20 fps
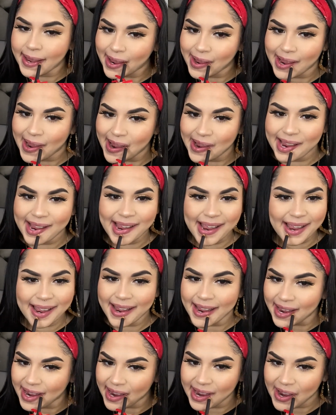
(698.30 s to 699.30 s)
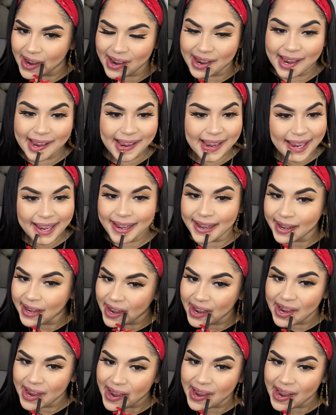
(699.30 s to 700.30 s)
And I do overdraw my lips
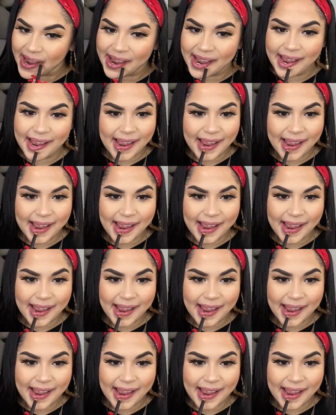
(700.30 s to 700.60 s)
a little bit.